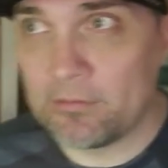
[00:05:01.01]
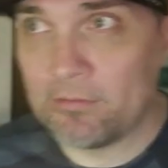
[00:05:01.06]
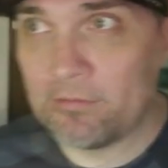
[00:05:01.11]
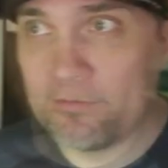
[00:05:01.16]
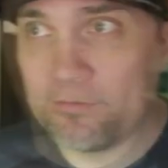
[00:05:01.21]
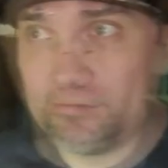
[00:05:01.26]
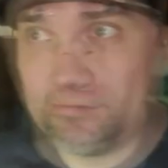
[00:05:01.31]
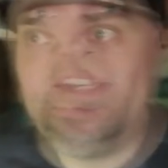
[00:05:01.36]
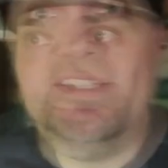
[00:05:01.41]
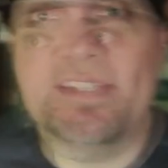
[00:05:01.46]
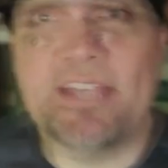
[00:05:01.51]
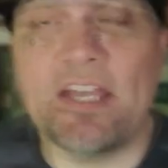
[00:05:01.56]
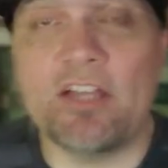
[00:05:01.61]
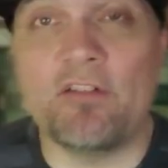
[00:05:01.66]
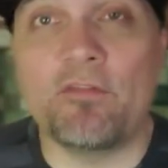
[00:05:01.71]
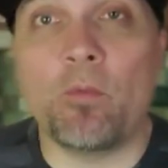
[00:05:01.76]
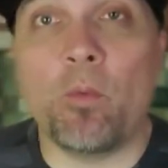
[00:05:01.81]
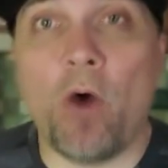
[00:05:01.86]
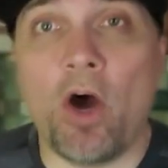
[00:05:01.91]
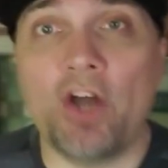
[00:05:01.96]
So on a scale
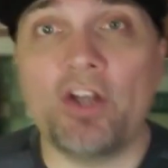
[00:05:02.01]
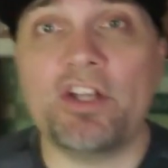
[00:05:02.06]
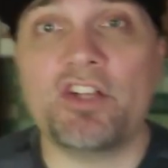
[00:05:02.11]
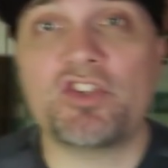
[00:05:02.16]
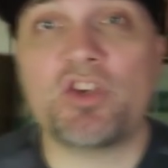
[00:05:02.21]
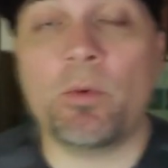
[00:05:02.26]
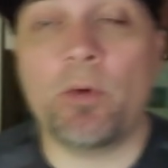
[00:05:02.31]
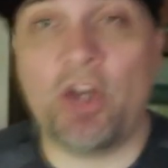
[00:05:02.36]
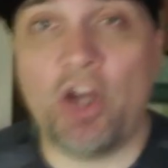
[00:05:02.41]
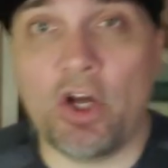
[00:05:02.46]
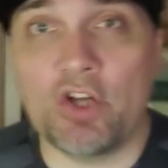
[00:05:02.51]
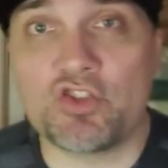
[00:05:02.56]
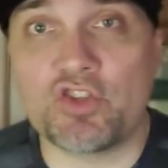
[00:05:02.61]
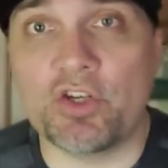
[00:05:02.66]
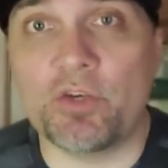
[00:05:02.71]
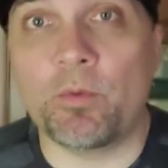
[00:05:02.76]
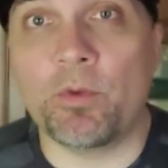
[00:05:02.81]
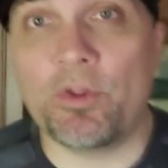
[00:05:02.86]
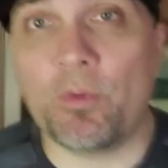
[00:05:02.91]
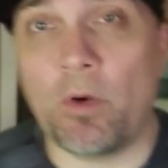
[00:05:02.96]
of one to one
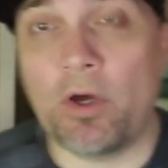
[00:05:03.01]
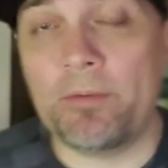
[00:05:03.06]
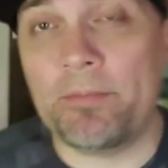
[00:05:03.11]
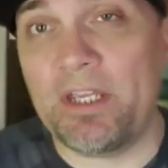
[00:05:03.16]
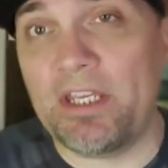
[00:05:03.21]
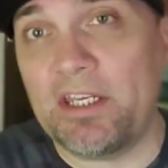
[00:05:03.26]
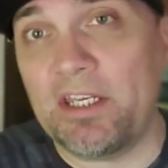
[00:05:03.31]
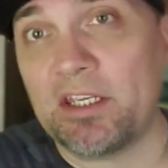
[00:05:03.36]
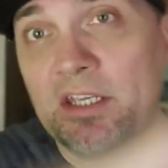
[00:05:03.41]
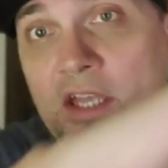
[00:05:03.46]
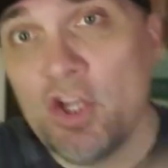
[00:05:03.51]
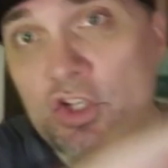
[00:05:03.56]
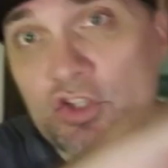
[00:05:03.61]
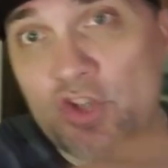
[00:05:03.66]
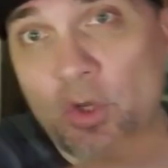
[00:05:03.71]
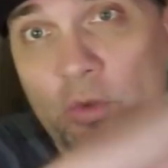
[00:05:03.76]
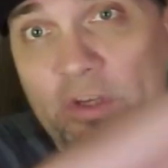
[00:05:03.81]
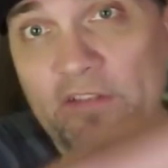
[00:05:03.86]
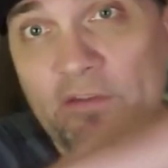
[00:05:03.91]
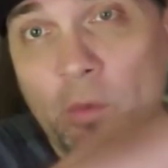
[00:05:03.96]
hundred, with one meaning
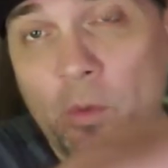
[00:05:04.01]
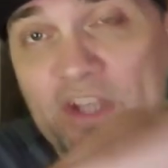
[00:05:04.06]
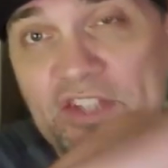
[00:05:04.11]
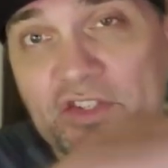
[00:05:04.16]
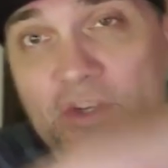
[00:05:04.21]
don't even waste